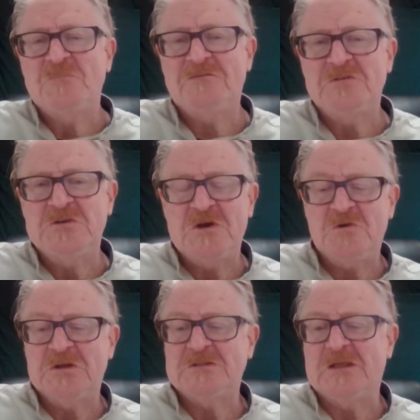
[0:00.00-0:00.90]
but if you
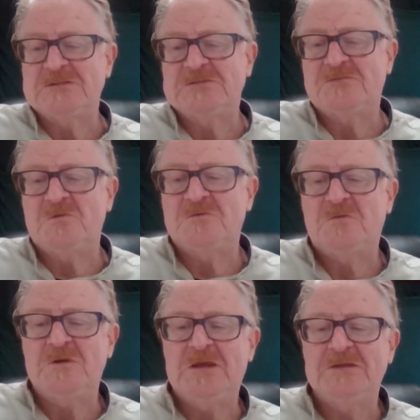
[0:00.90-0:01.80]
note in lines
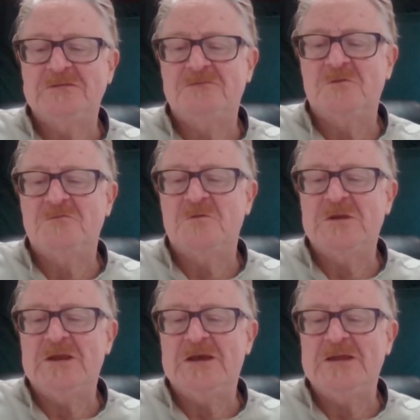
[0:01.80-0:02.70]
448 to
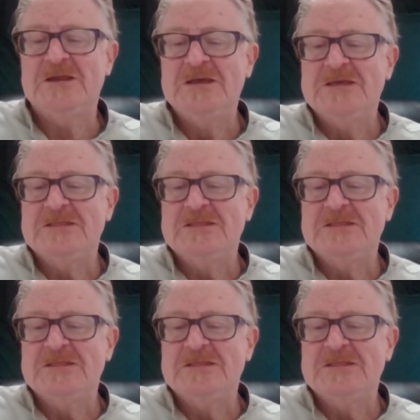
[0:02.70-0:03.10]
449,